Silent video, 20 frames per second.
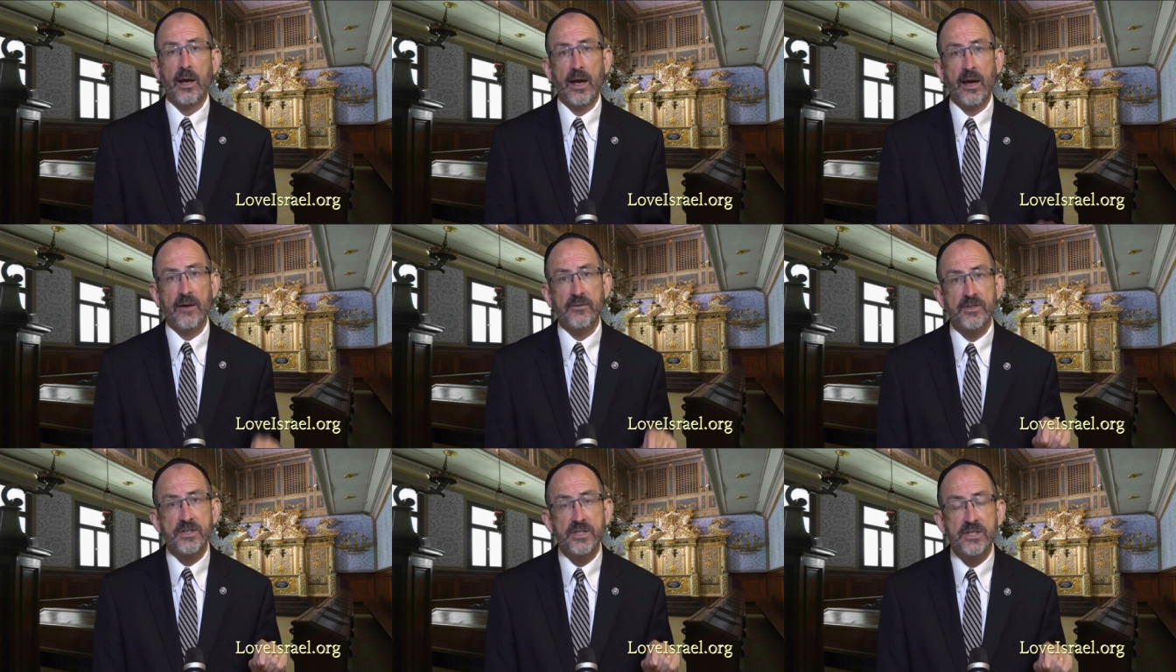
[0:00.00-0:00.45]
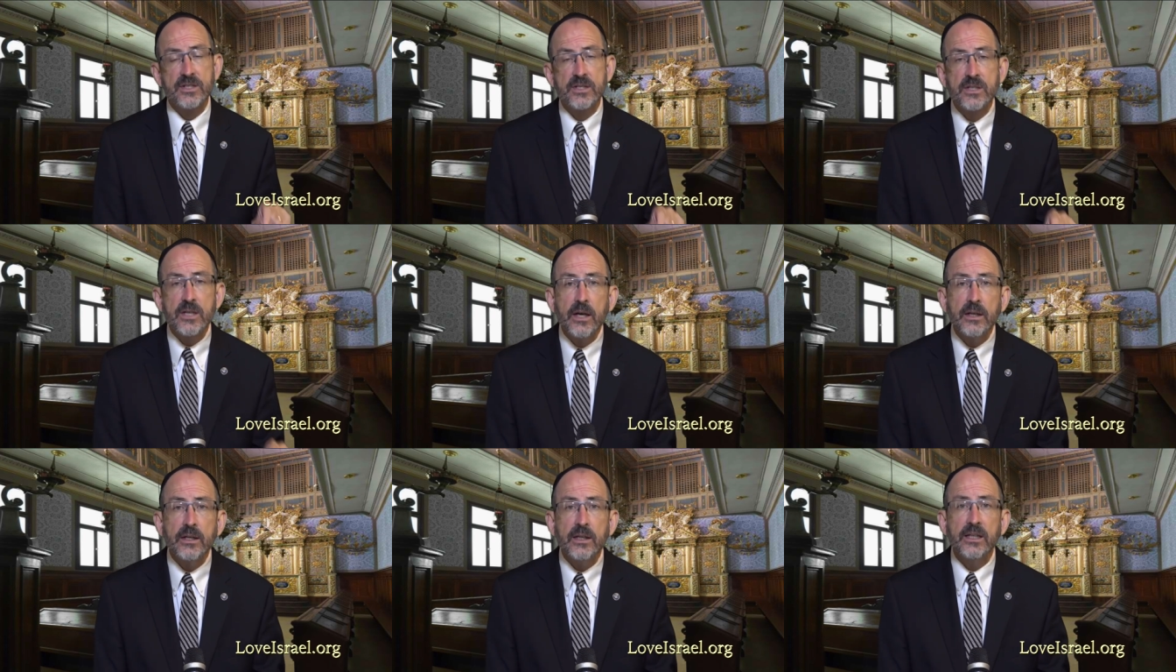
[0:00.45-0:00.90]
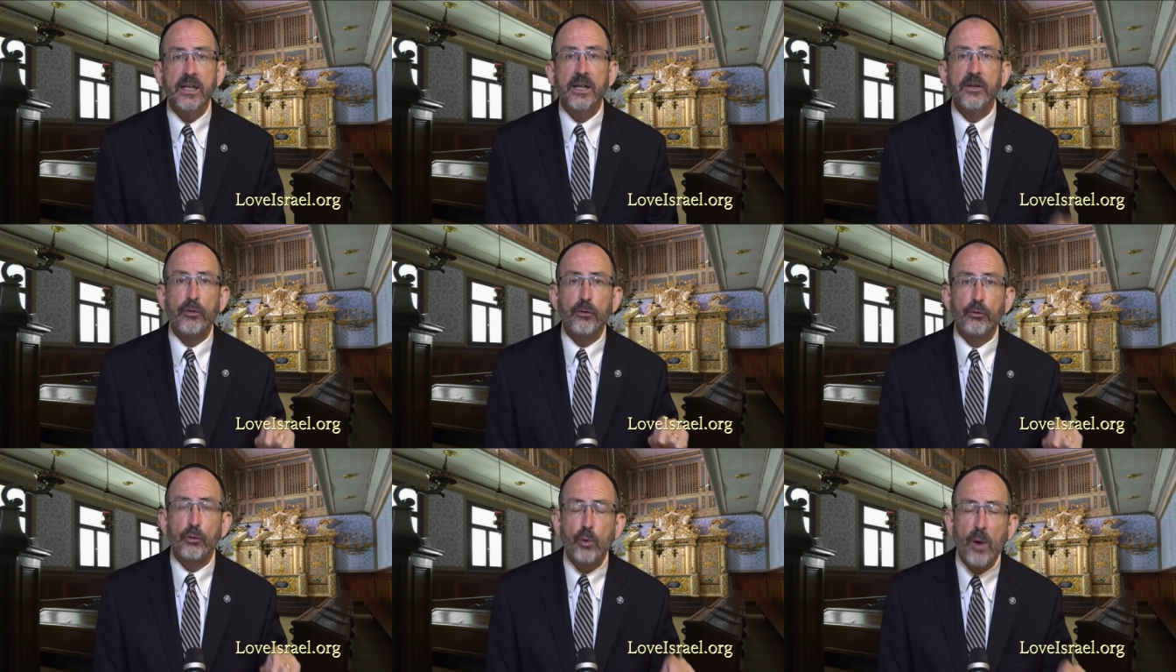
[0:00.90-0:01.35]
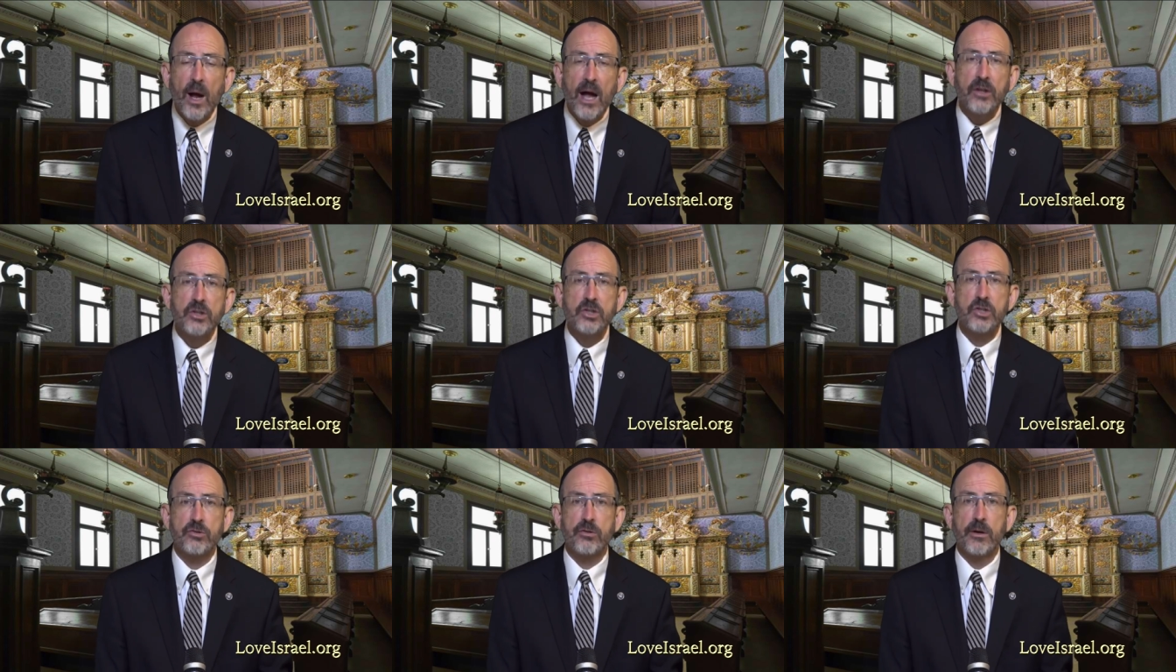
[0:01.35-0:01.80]
have studied it
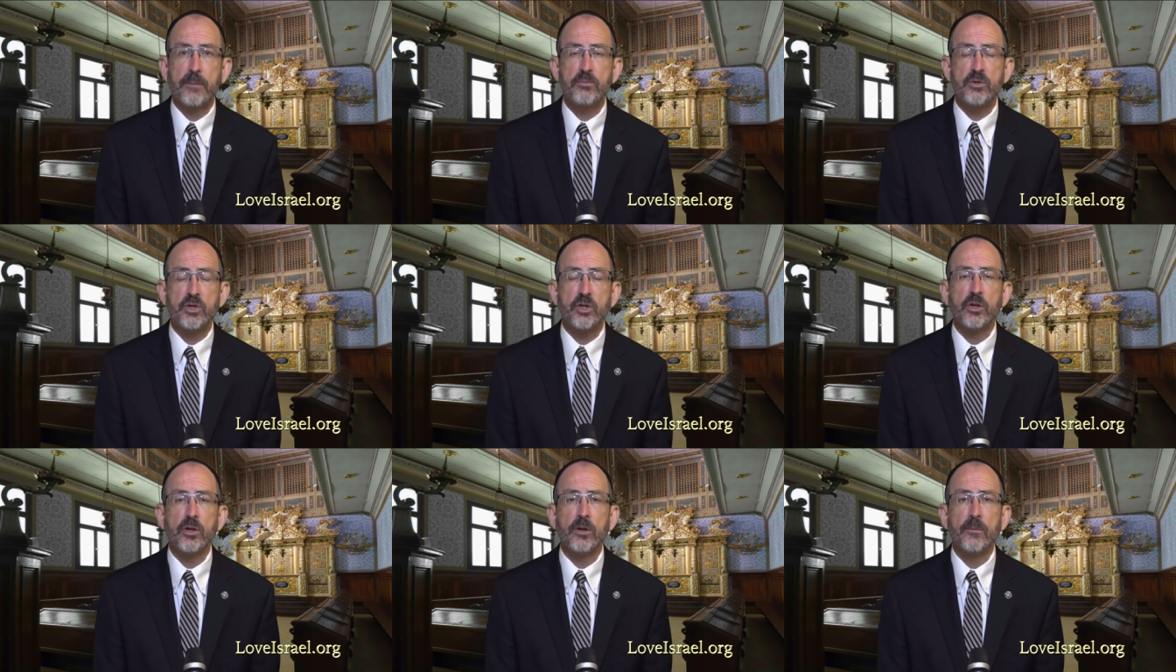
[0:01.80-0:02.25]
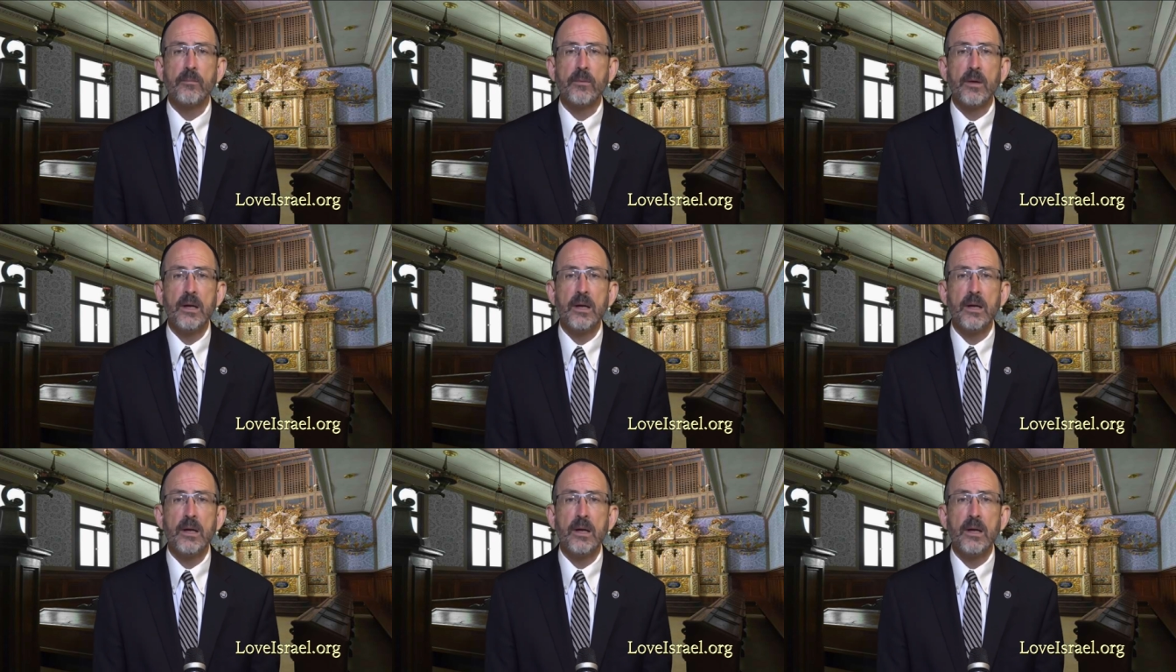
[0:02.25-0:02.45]
throughout Scripture